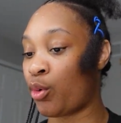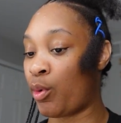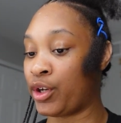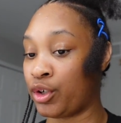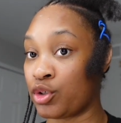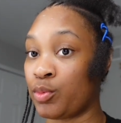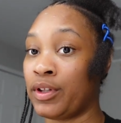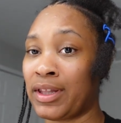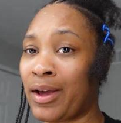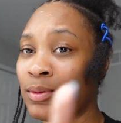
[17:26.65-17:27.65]
wonders.
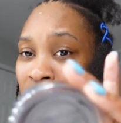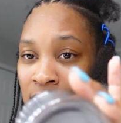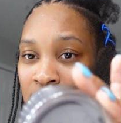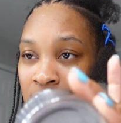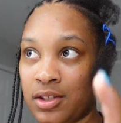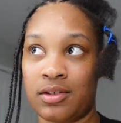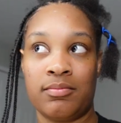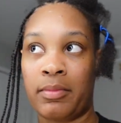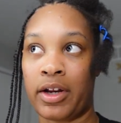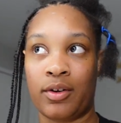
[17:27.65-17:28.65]
Without this,
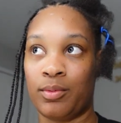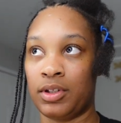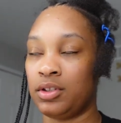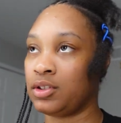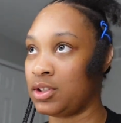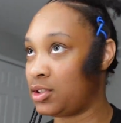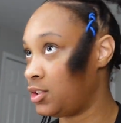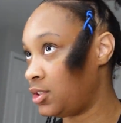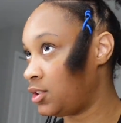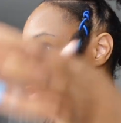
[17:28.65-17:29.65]
my hair won't look this
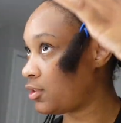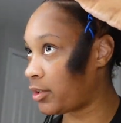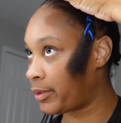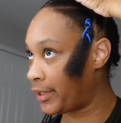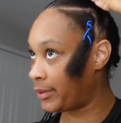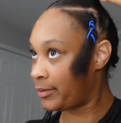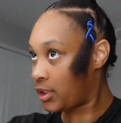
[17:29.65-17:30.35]
good, okay?